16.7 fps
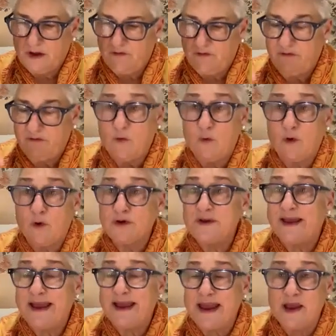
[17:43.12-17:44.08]
4
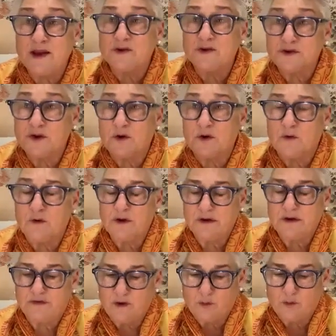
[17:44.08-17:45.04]
to 8 years old,
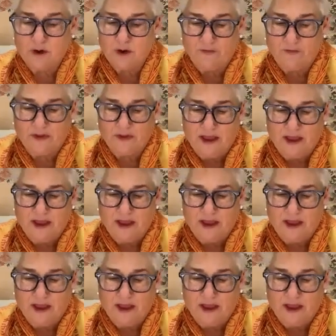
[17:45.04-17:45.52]
if you will.